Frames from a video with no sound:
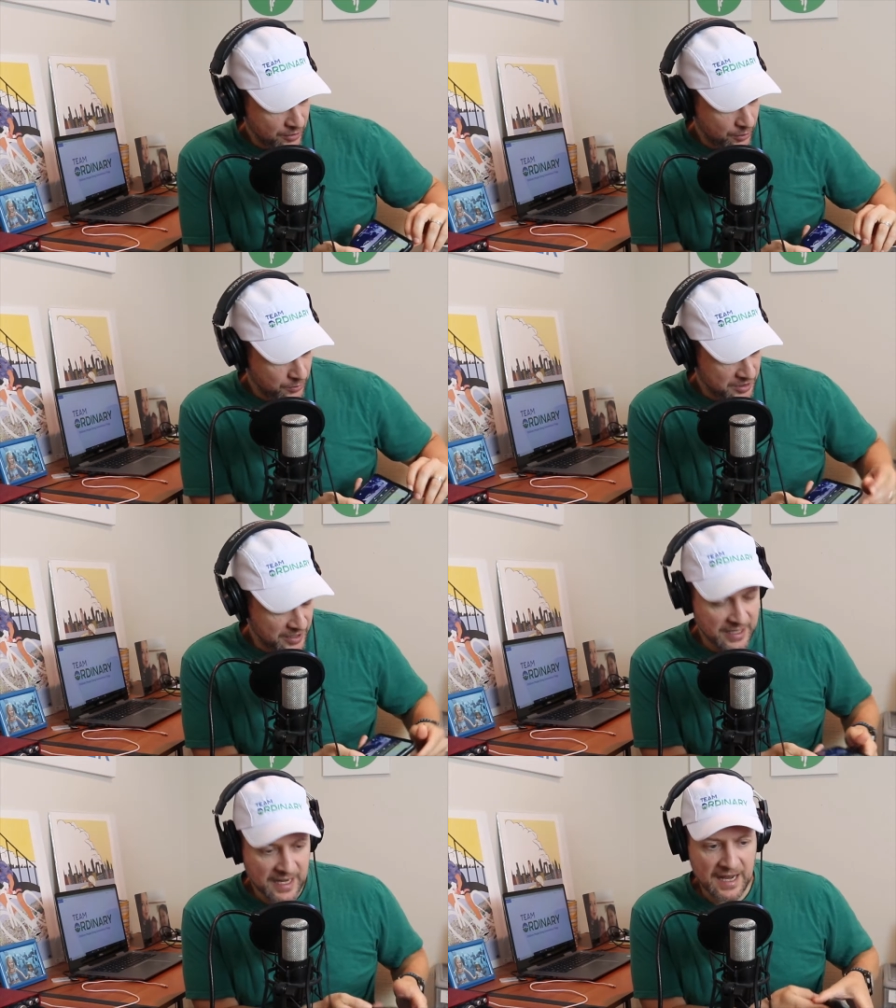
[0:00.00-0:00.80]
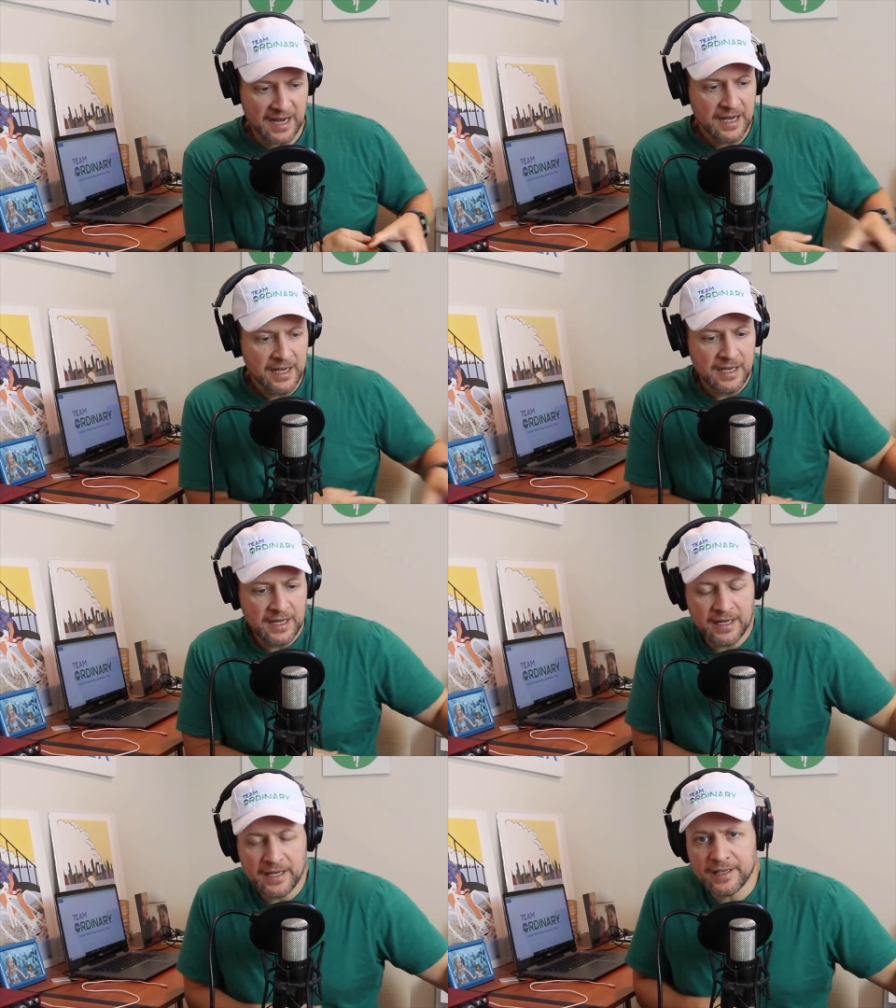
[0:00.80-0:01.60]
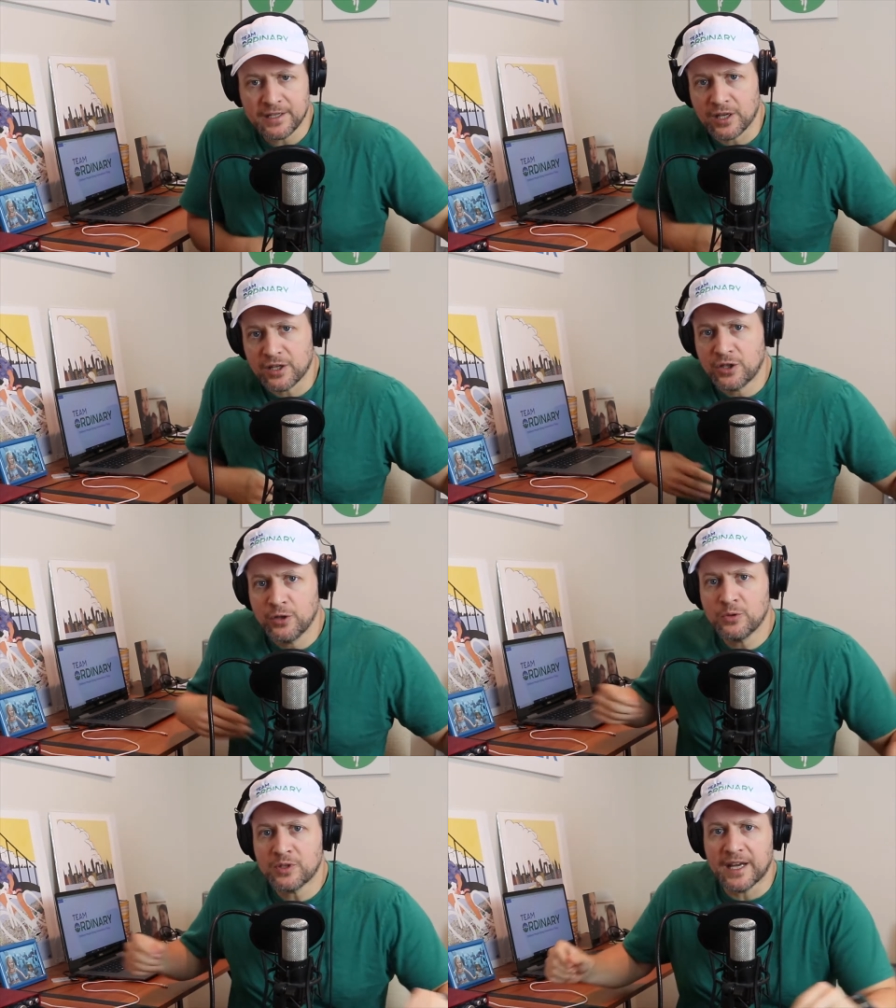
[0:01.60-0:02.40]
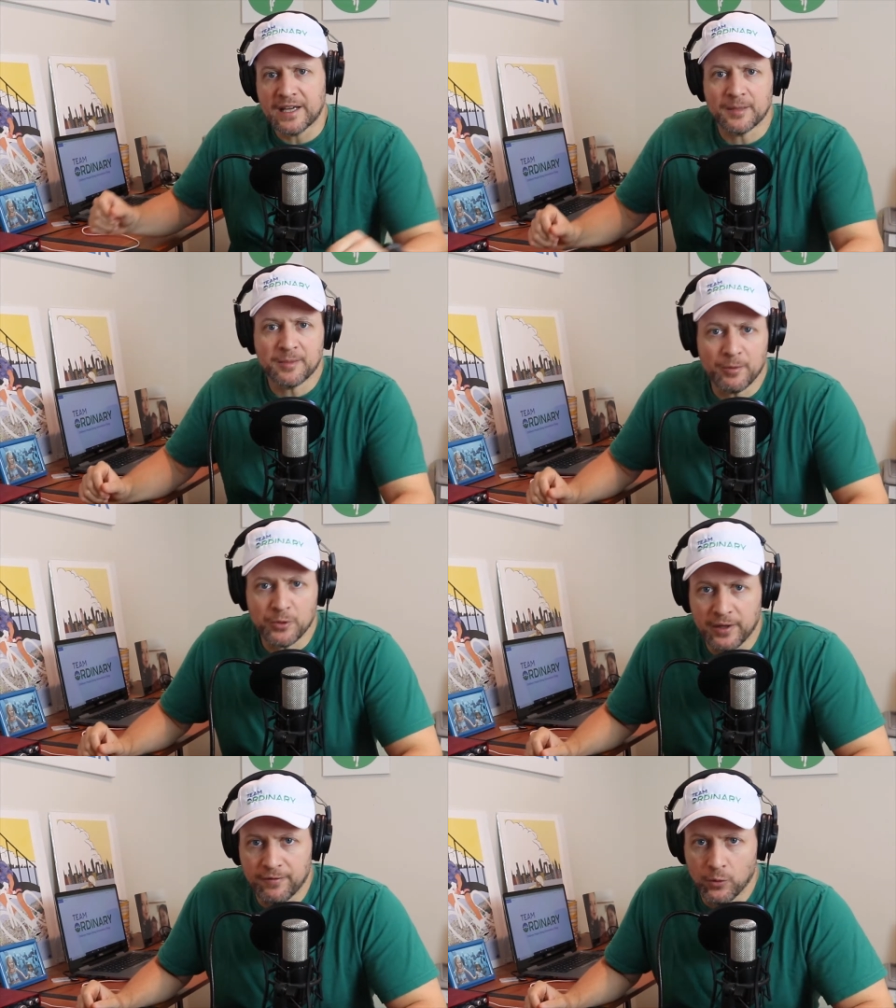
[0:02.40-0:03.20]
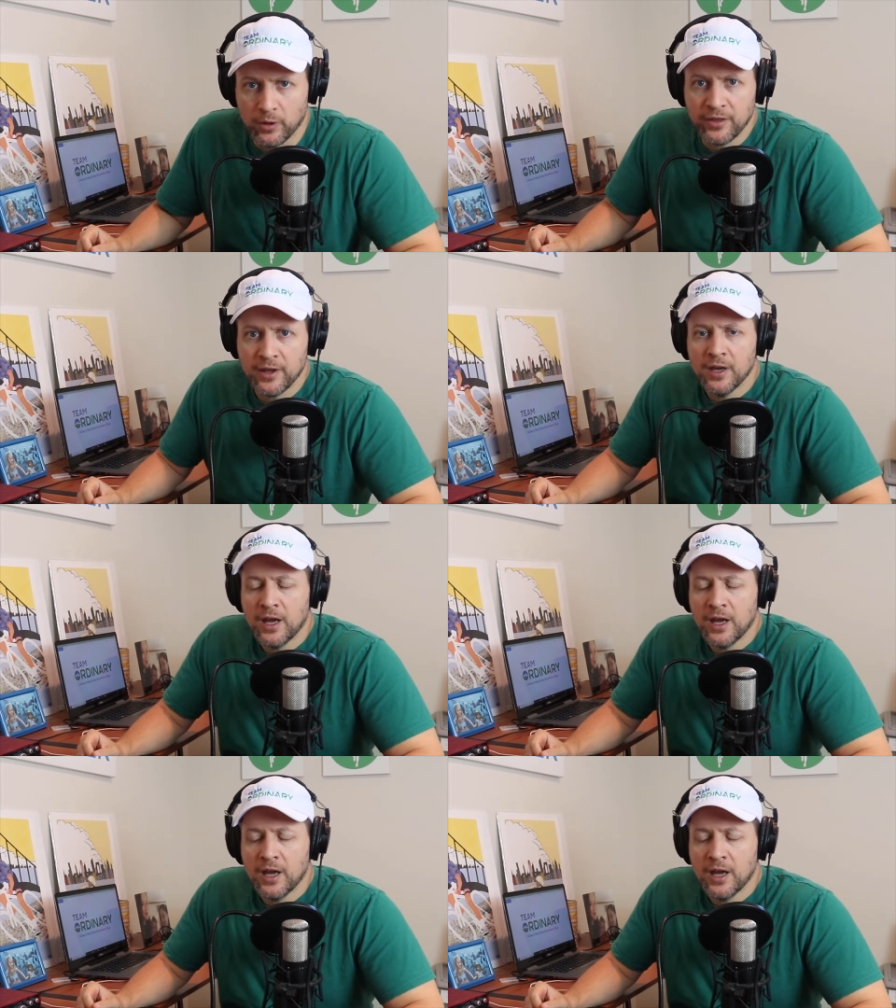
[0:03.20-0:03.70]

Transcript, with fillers: host today. It is Tuesday, September 24th.